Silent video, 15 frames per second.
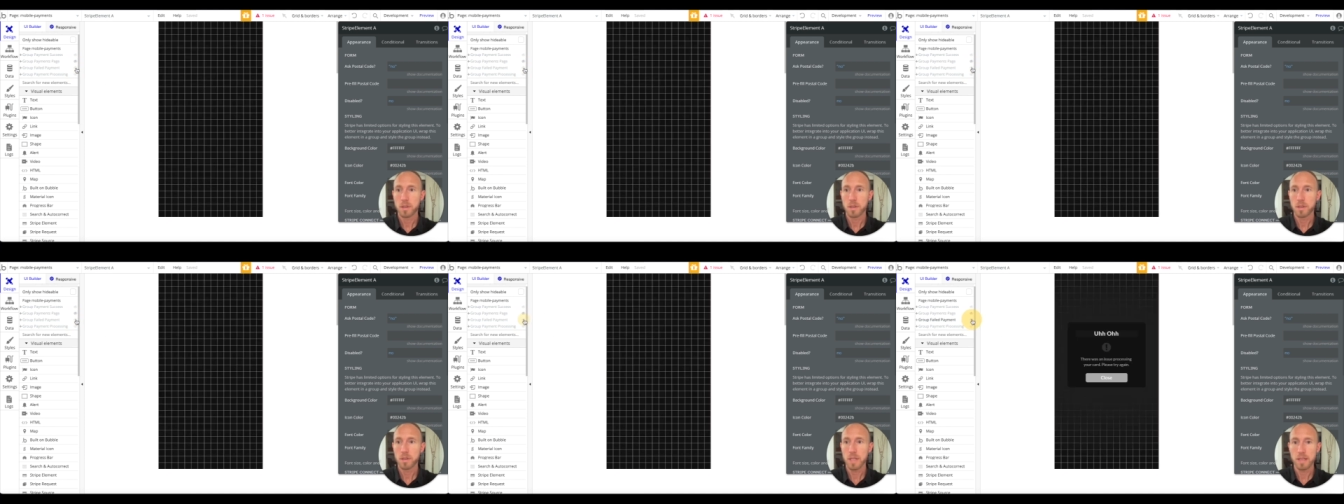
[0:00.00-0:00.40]

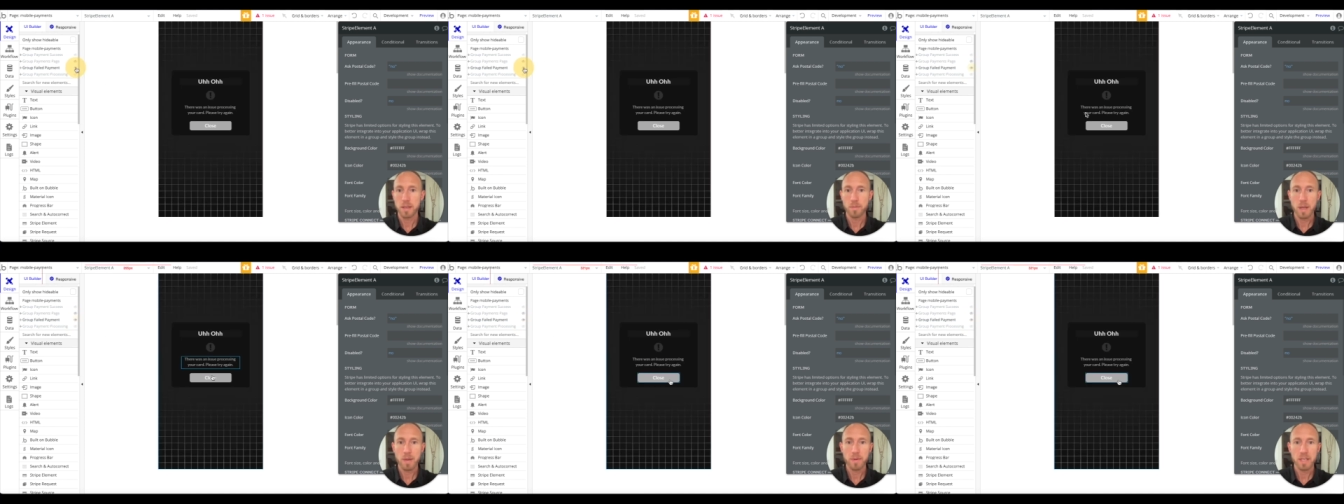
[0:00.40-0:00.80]
that their
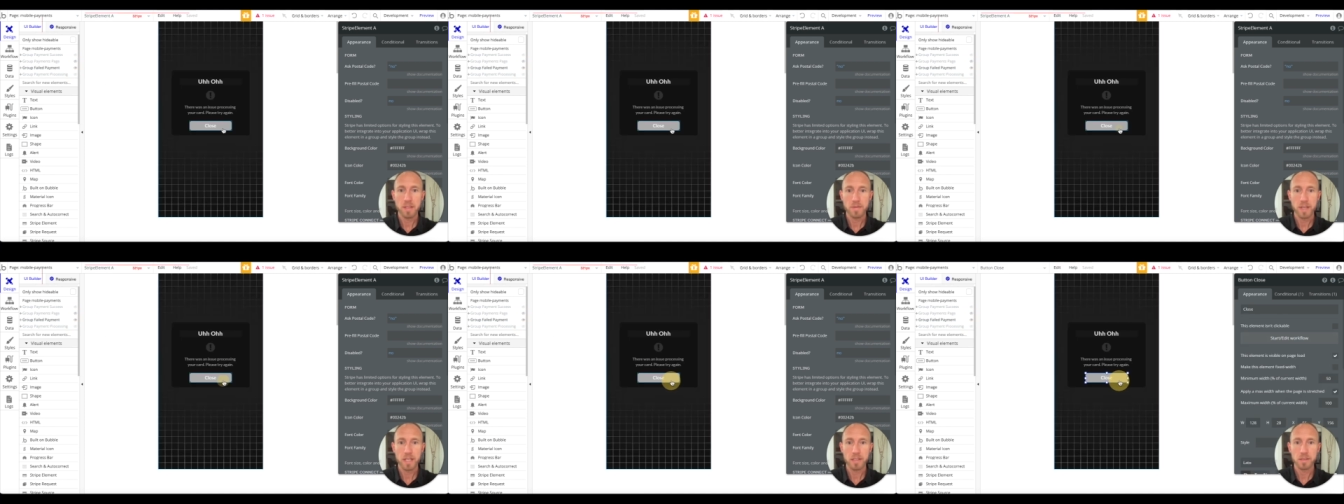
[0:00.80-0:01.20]
payment has
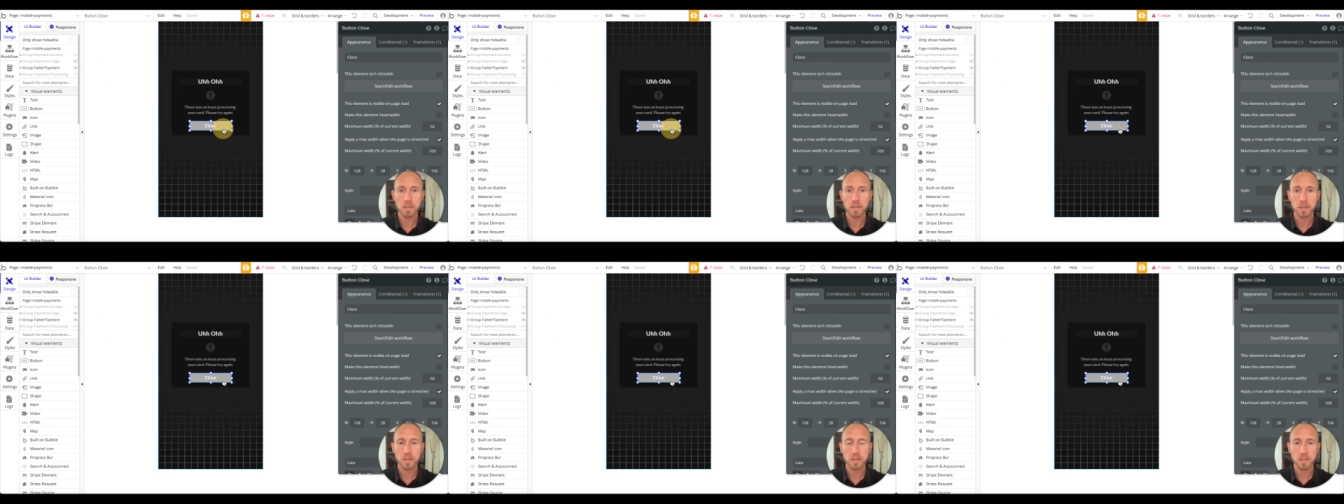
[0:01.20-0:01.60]
failed,
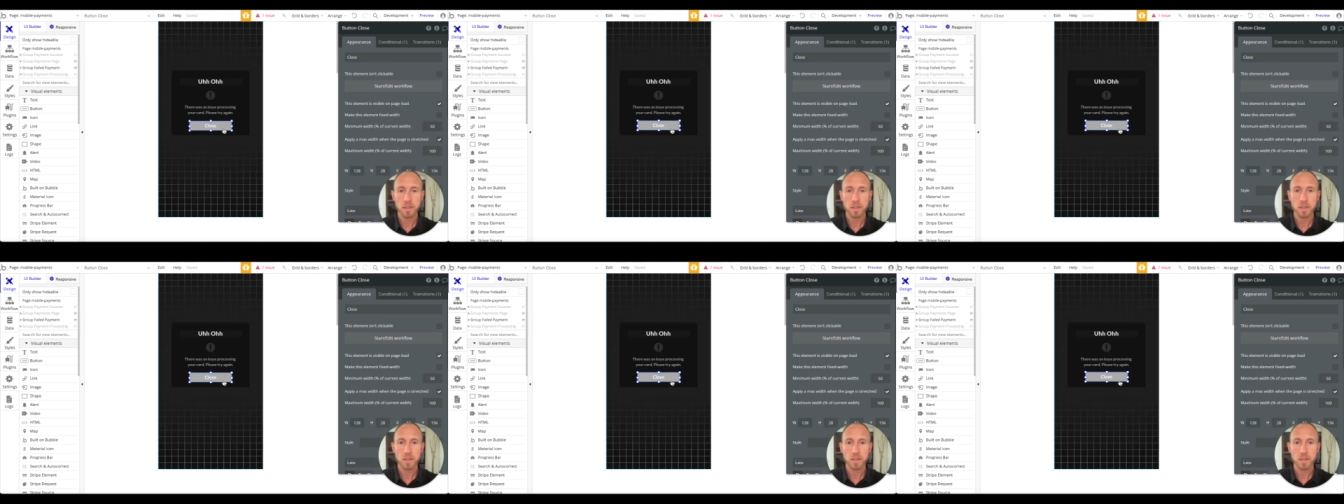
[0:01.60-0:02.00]

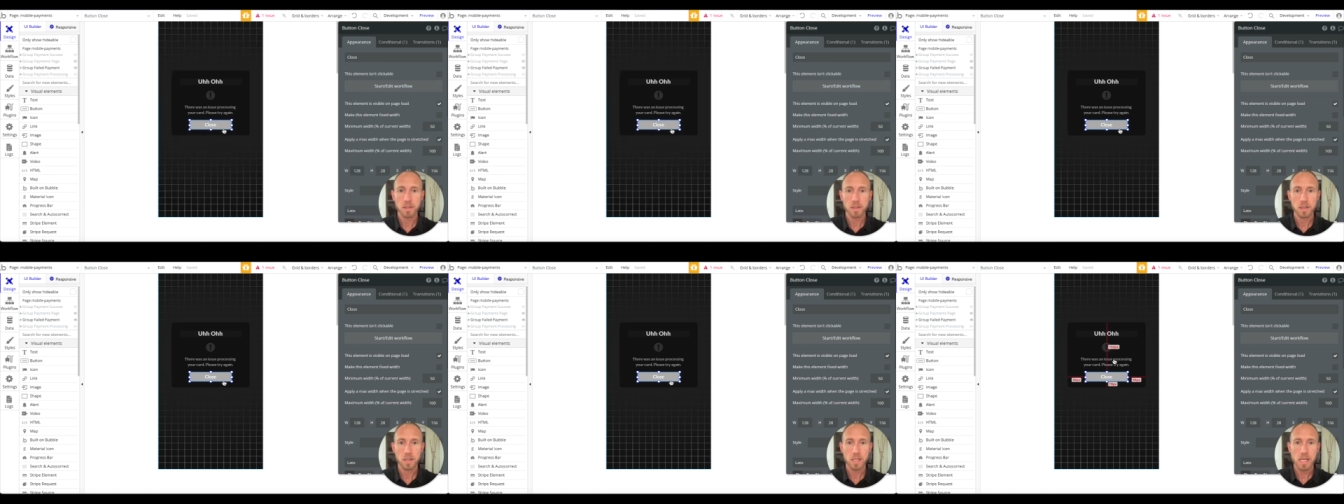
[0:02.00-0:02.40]

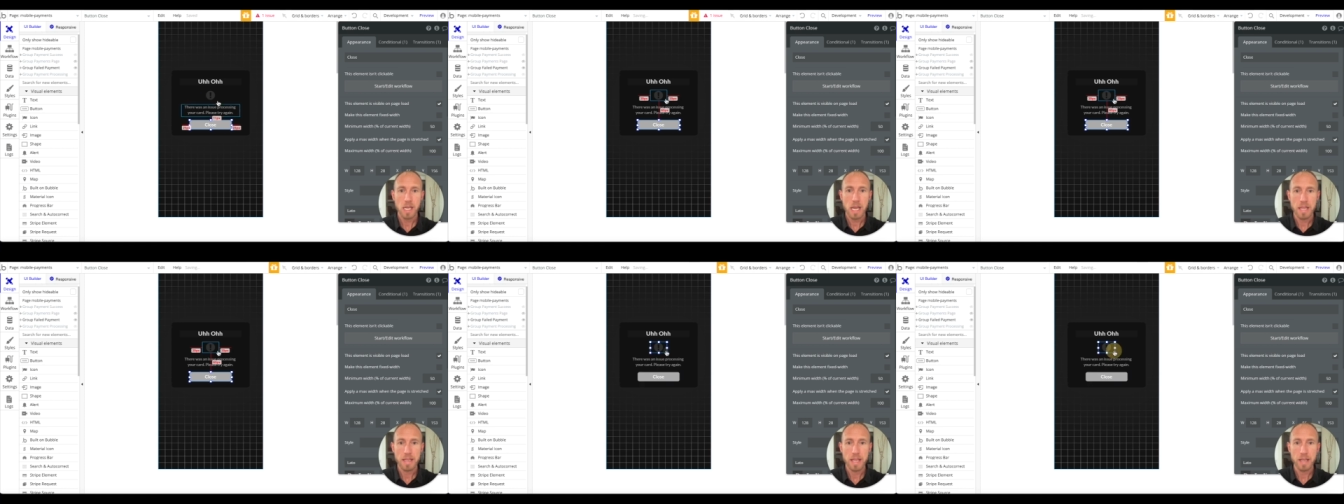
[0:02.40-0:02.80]

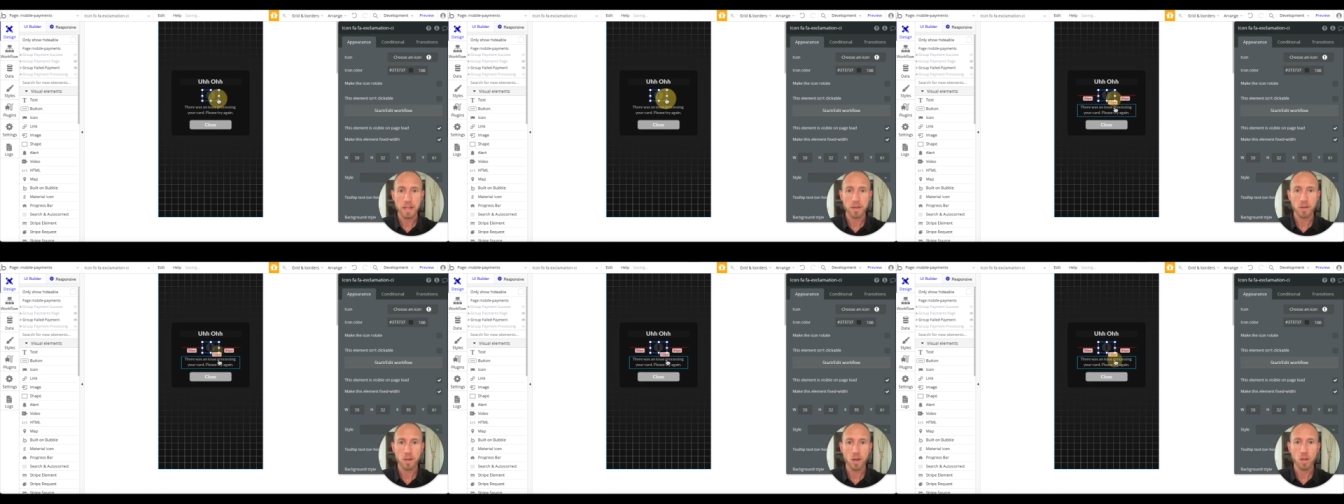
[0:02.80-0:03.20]
and
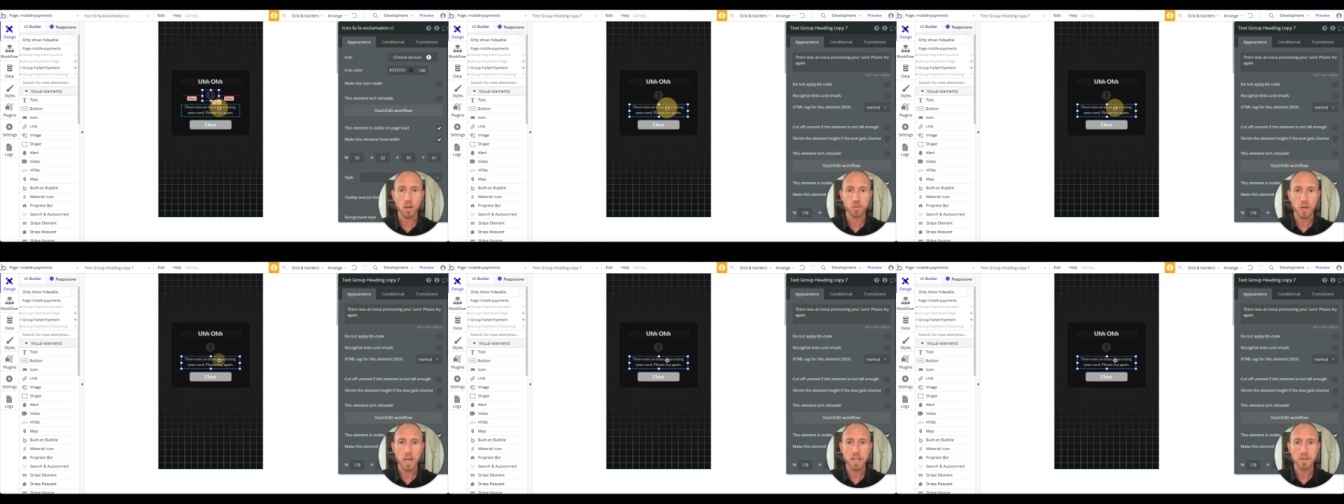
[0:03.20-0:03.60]
then I'll
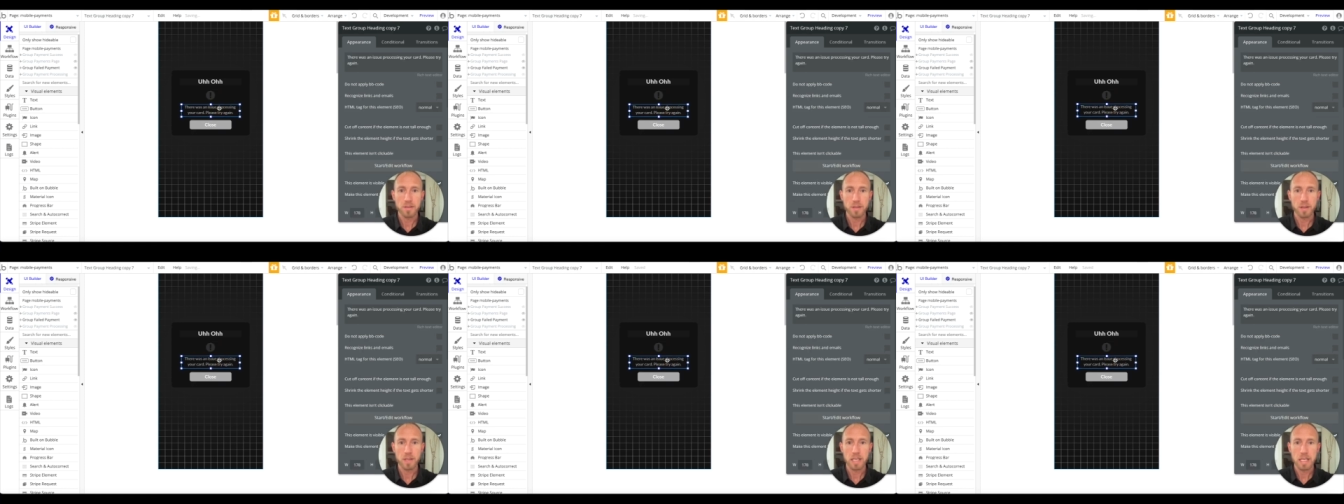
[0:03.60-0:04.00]

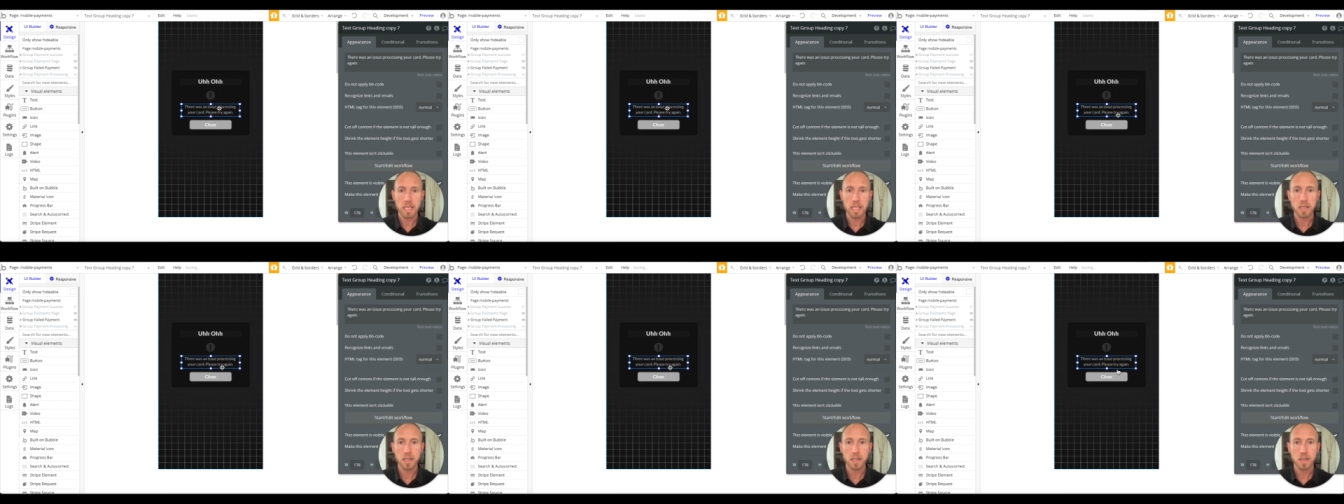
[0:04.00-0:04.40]
address
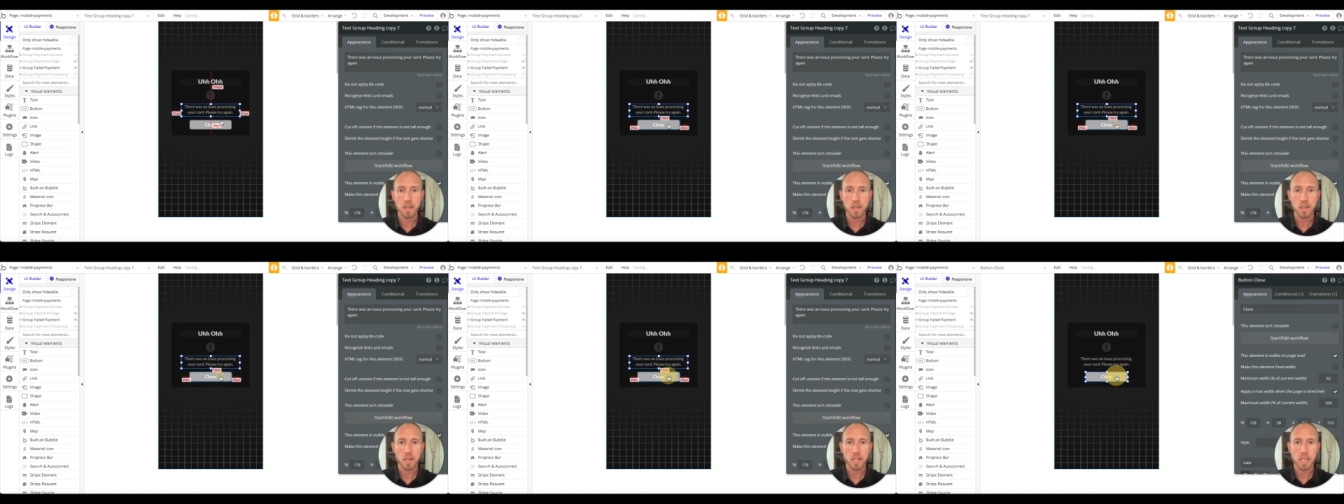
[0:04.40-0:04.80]
the,
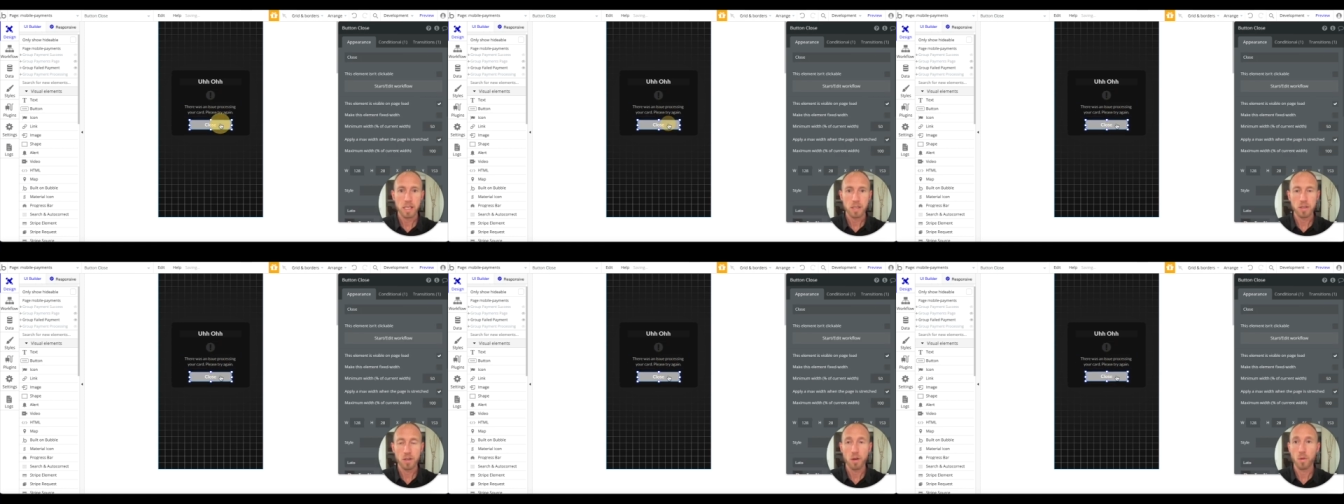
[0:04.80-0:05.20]

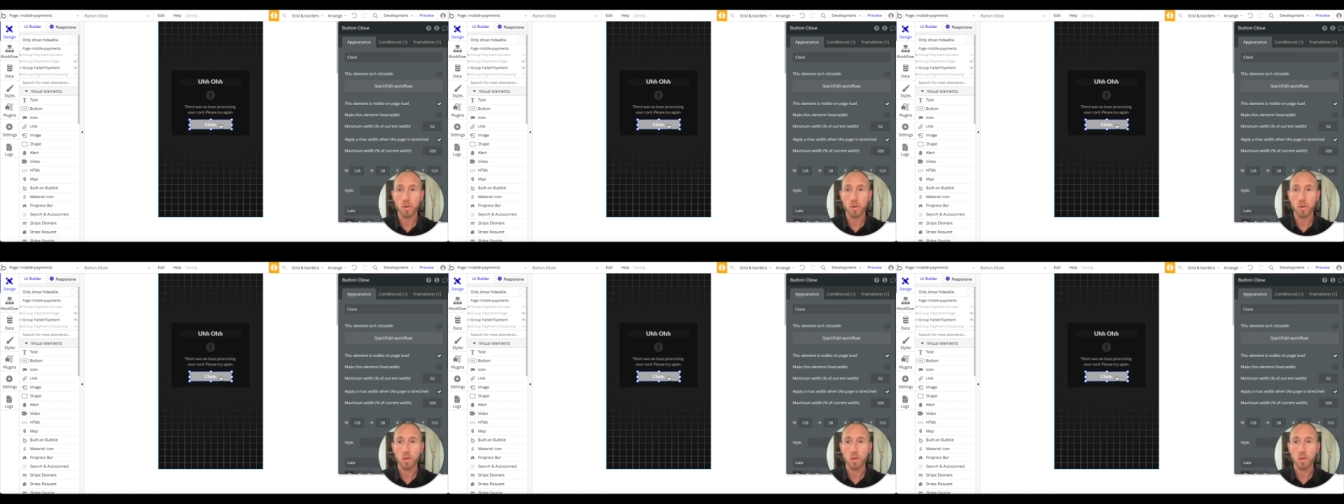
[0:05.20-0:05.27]
you know,